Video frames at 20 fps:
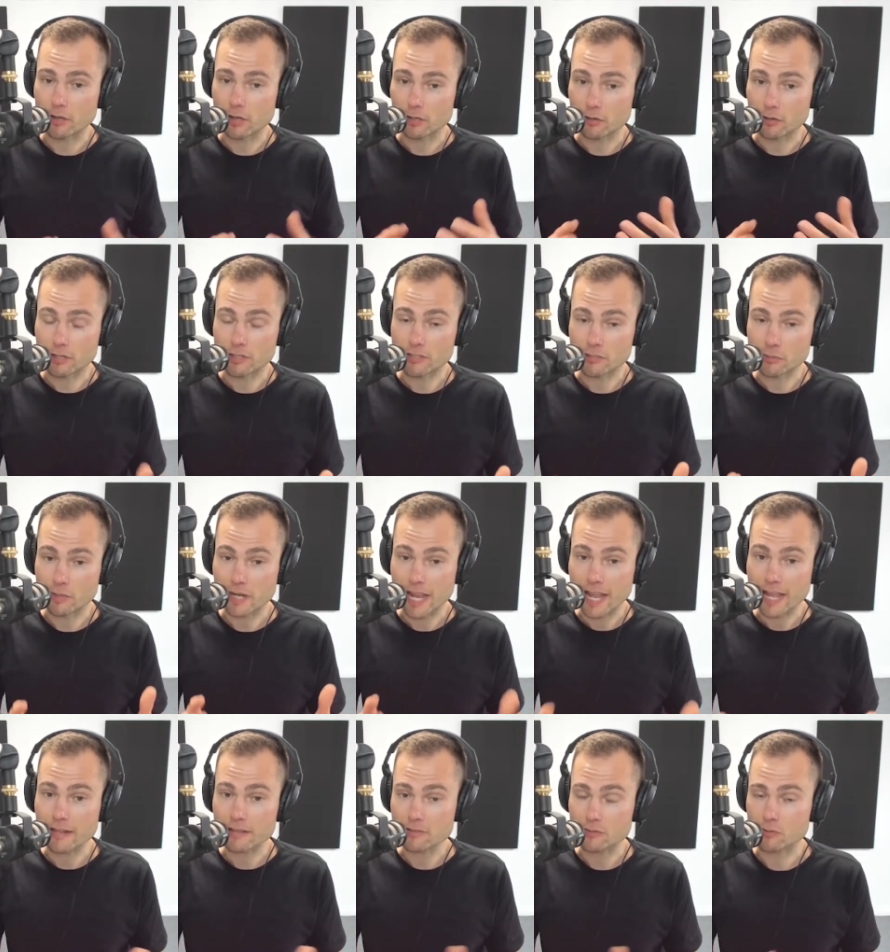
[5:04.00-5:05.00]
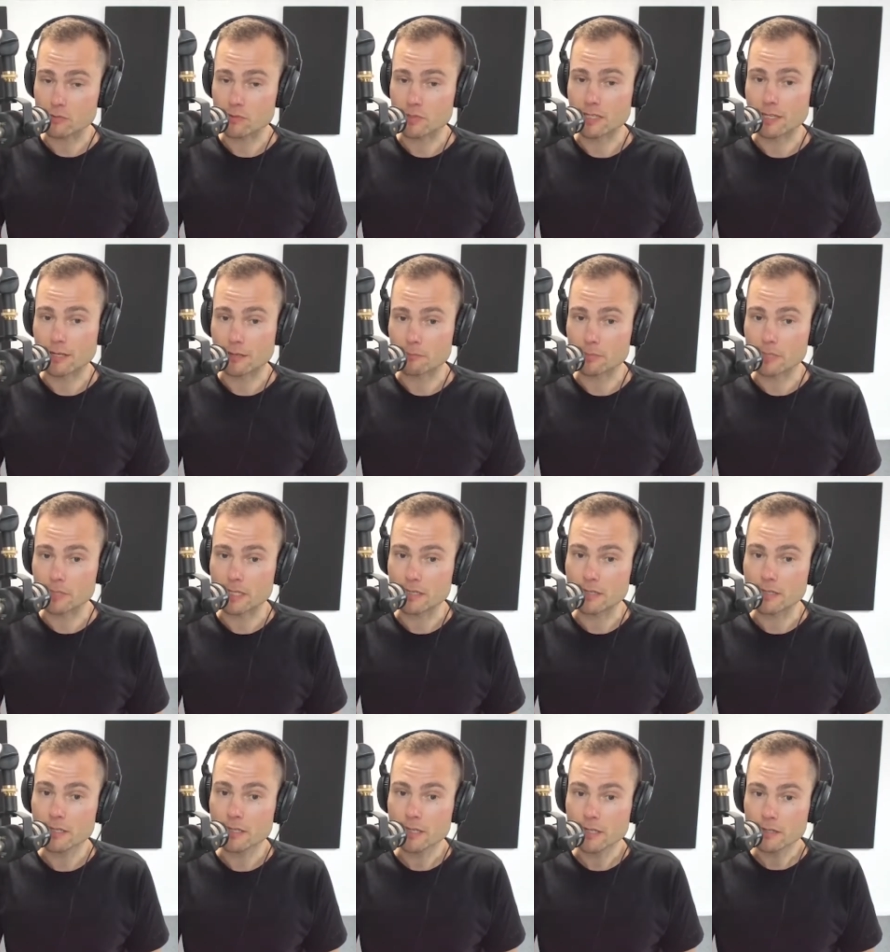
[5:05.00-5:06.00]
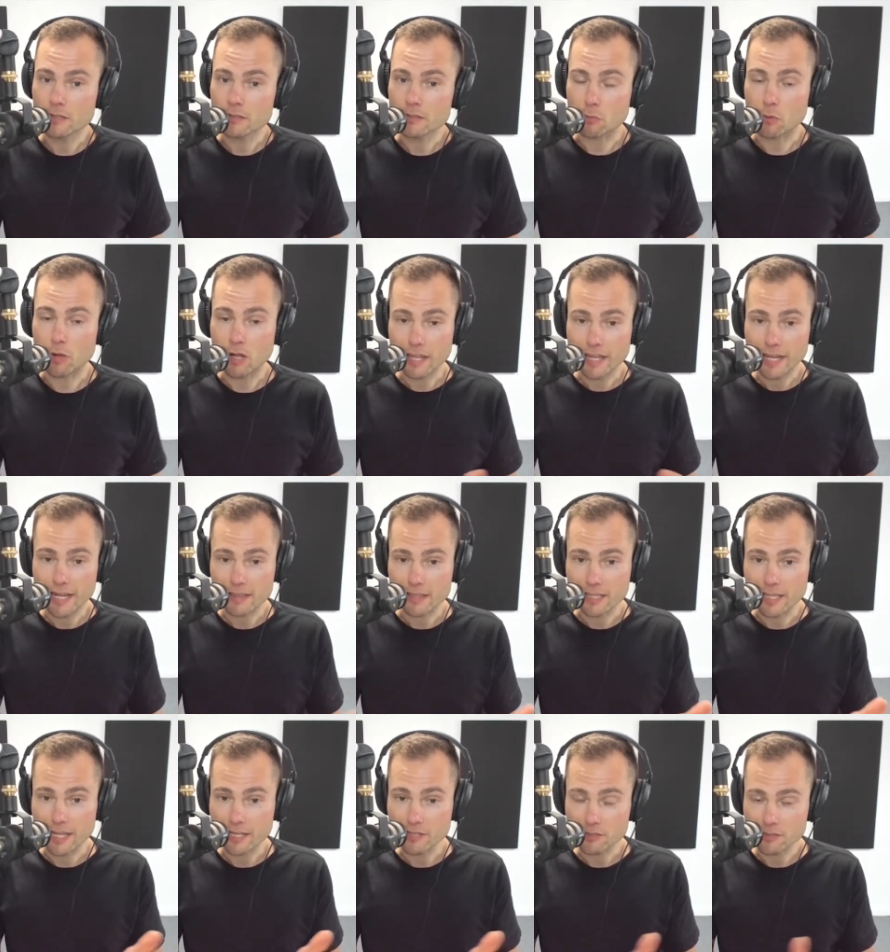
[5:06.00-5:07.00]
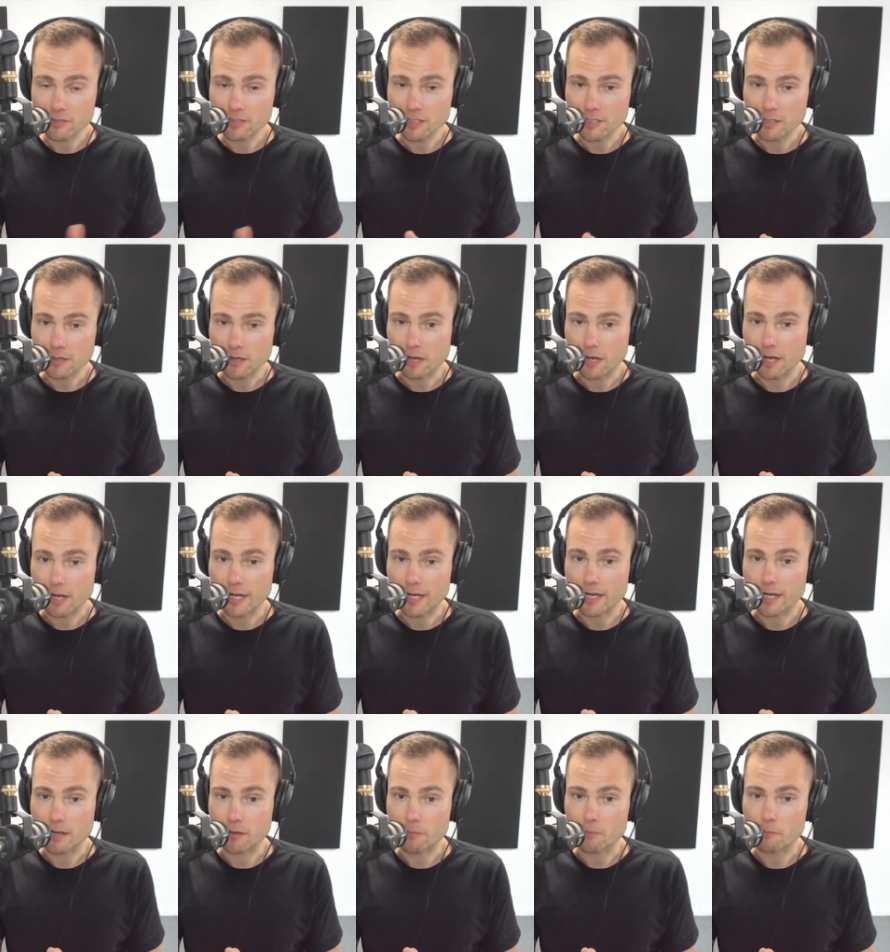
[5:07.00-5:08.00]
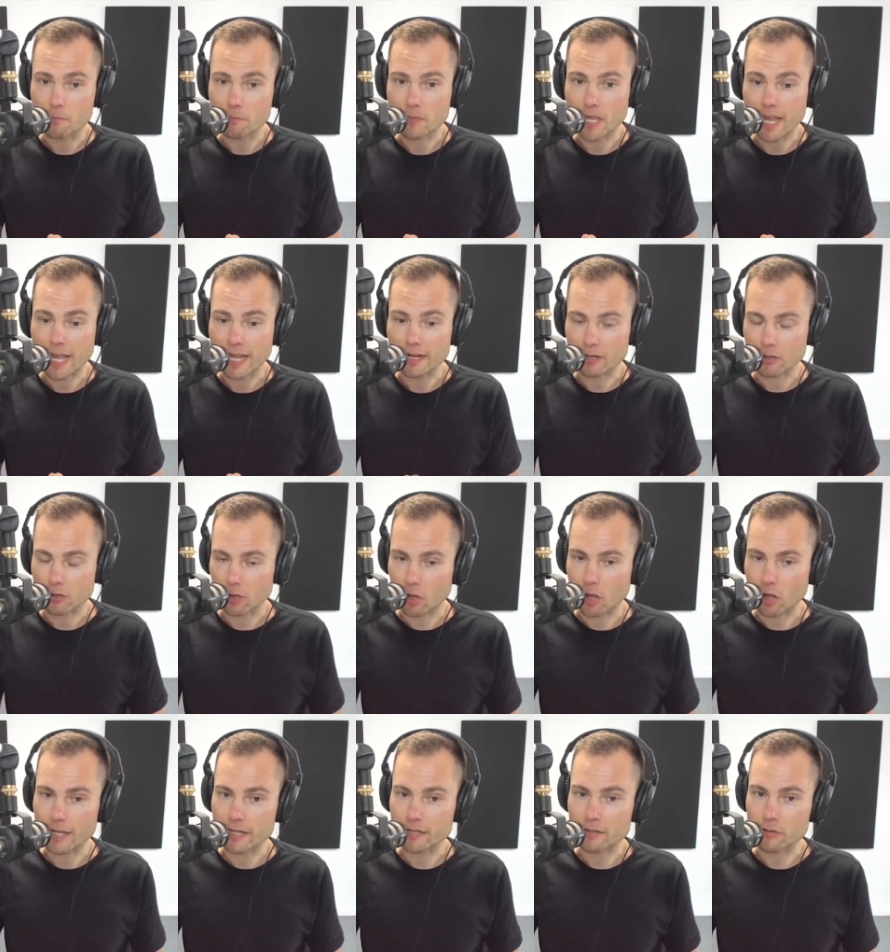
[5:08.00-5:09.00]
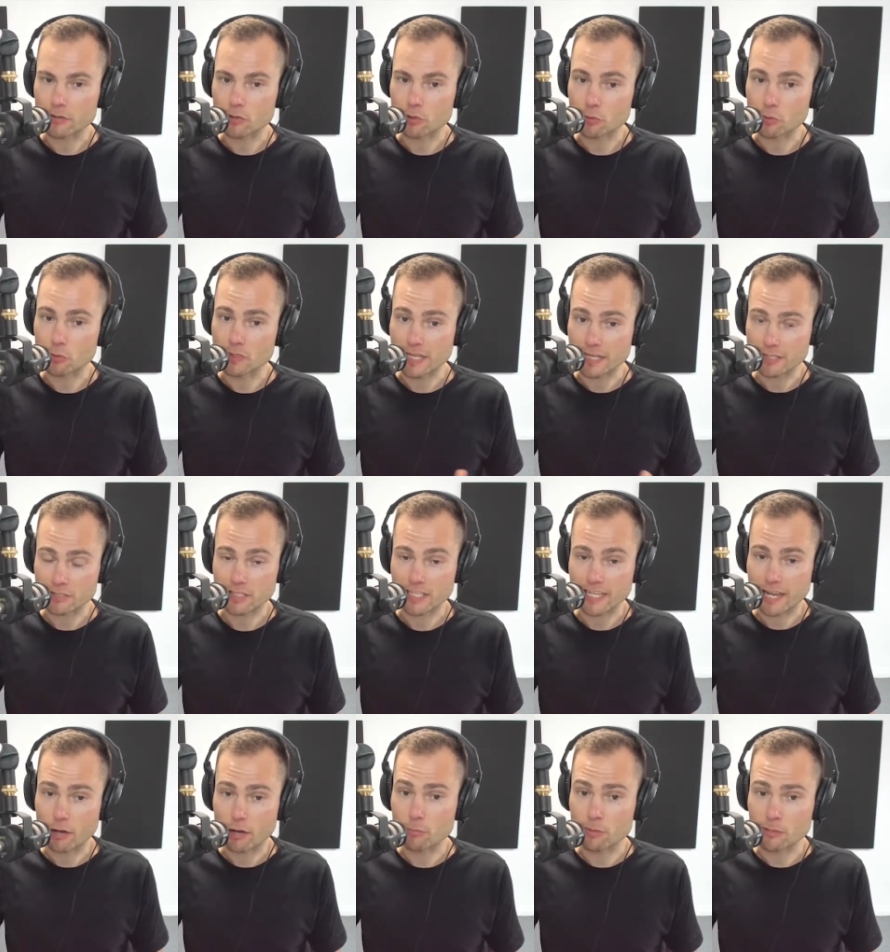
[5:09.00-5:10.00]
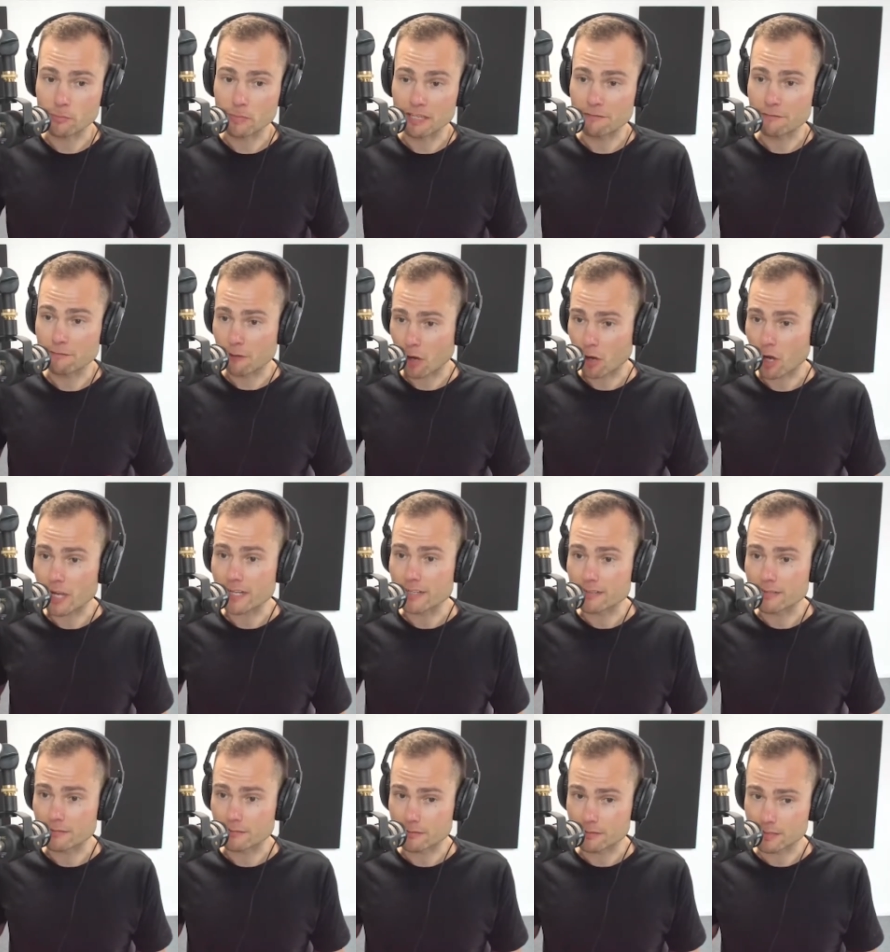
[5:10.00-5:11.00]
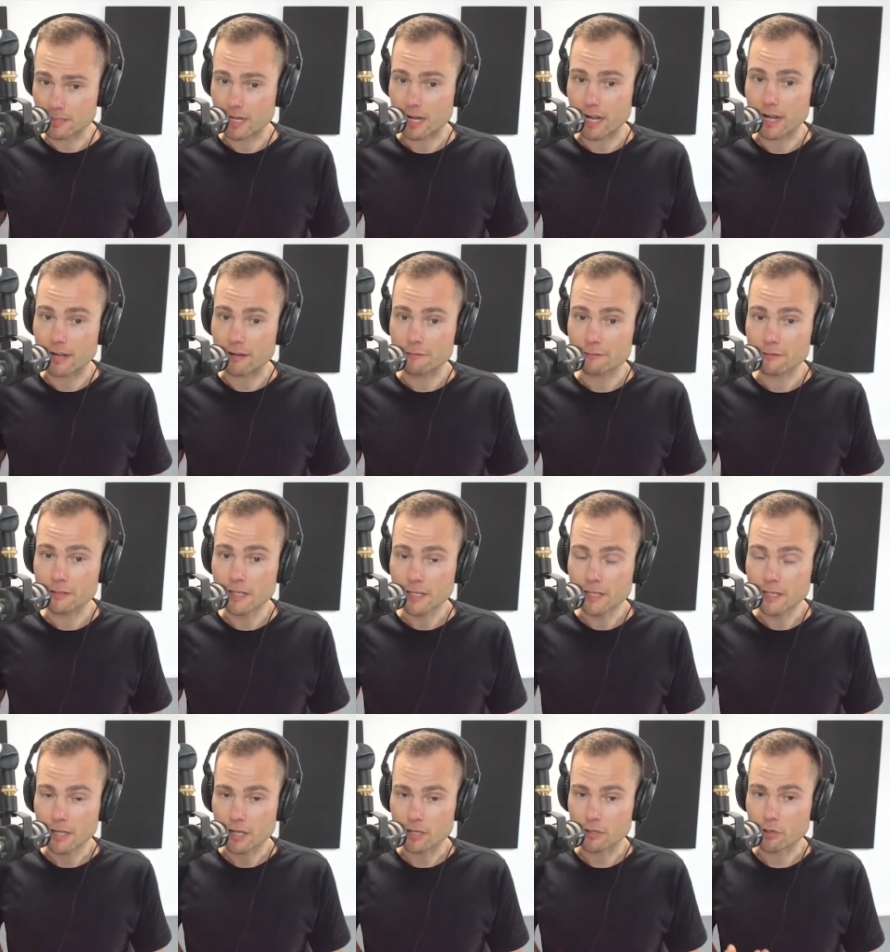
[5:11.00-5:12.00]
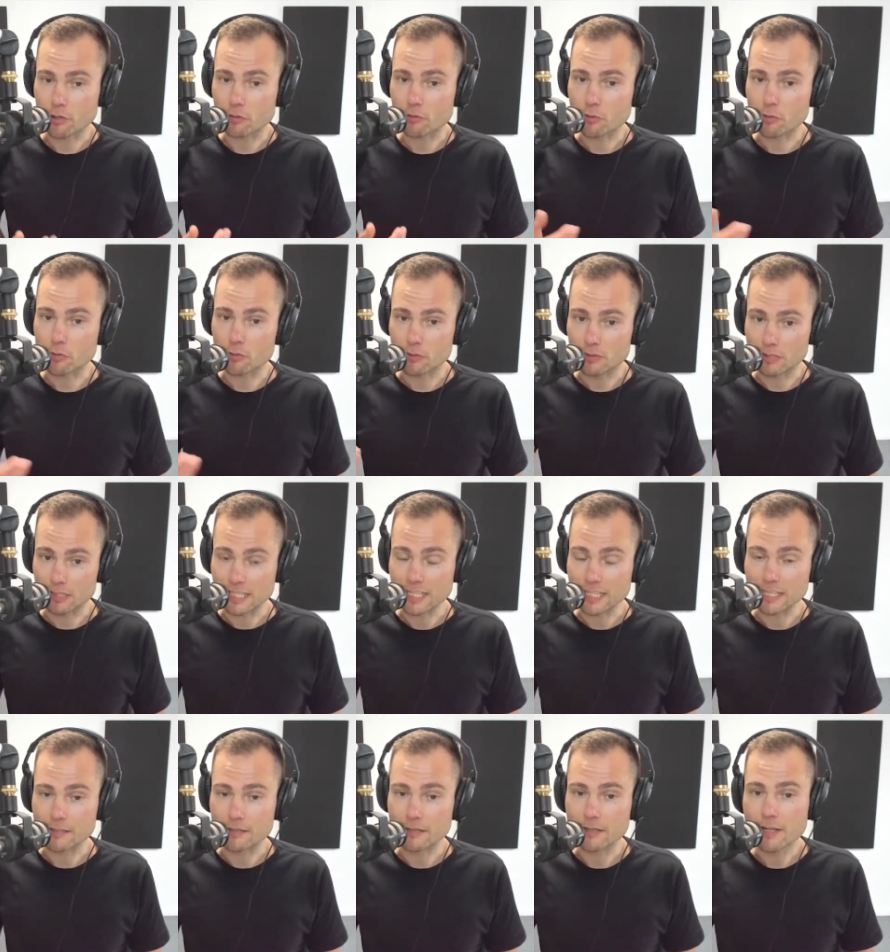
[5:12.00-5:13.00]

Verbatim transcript: got into an outsourcing company. So while I had the agency, I um, had a client who was actually helping me find staff, a girl called Lynn,